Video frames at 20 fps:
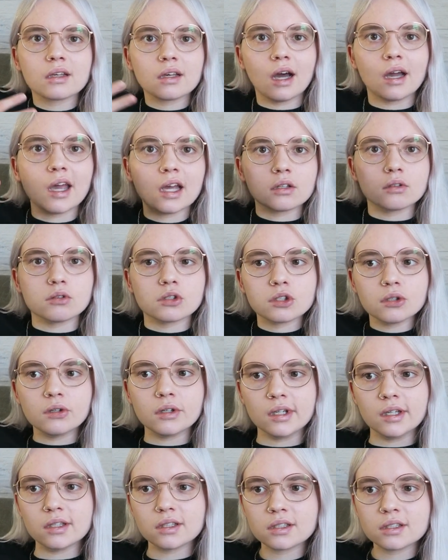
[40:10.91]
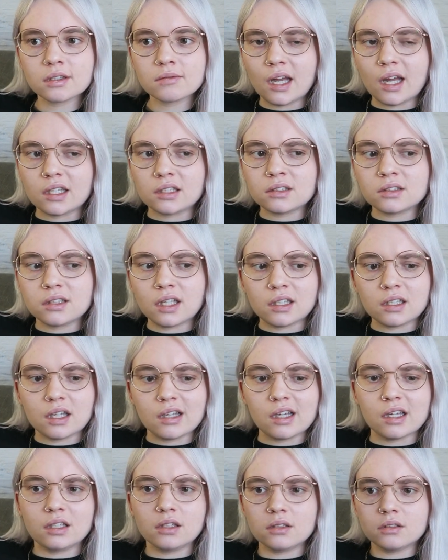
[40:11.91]
had no choice. And then
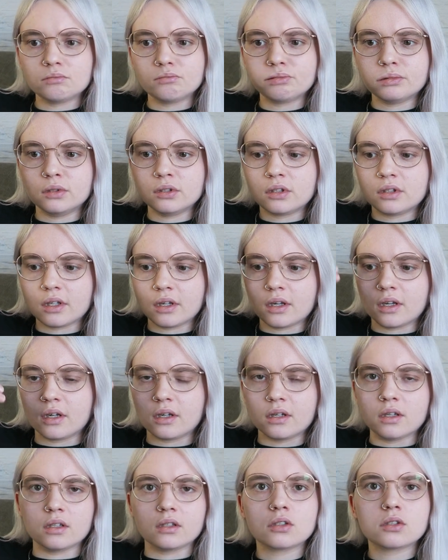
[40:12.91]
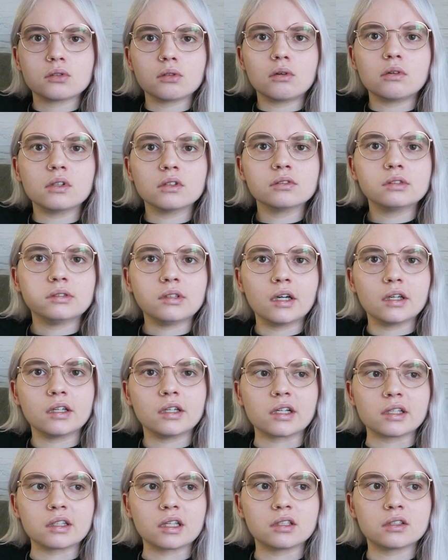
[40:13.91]
they put the store on
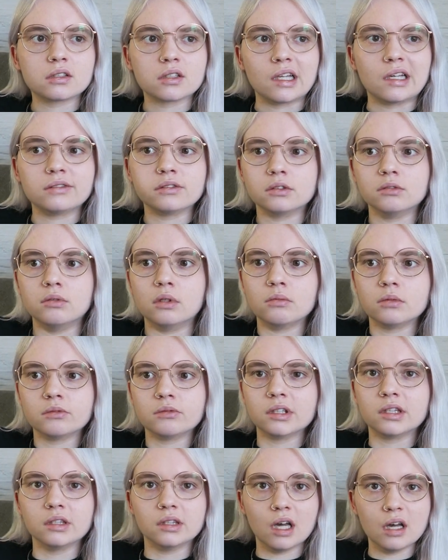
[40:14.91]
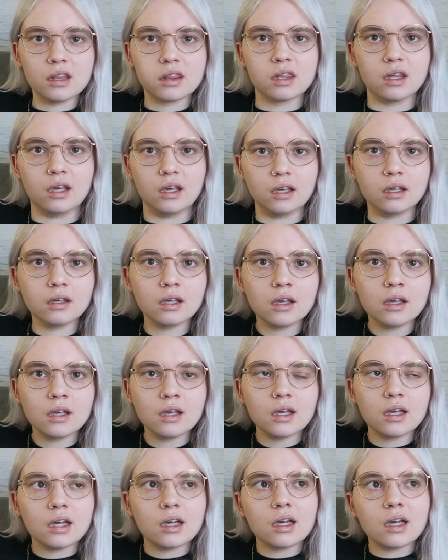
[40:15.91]
fire and they just left the woman with nothing.
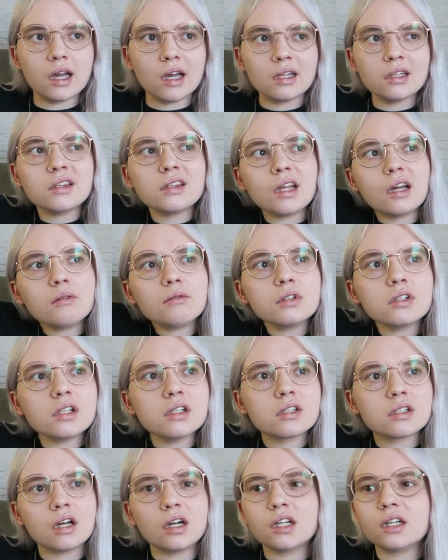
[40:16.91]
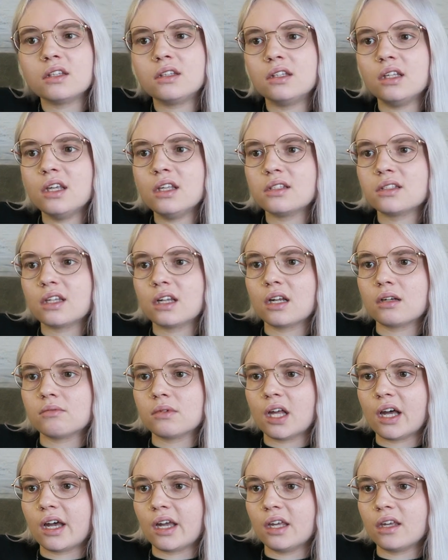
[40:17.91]
And that were these kind of deeds that
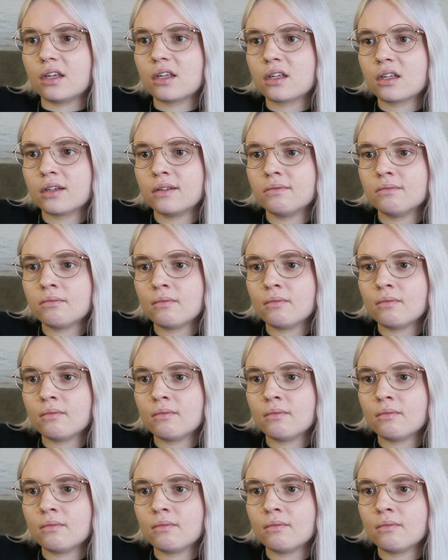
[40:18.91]
I'm like,